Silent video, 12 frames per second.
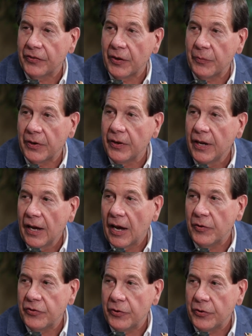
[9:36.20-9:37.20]
something
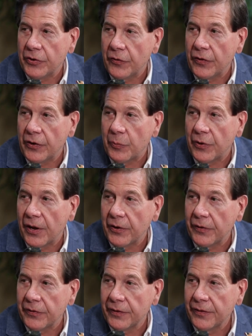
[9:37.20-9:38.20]
I'm sure you're very
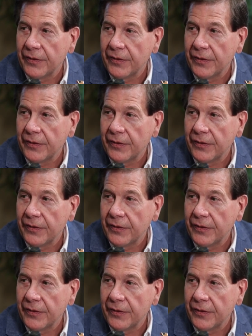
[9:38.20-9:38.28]
proud of.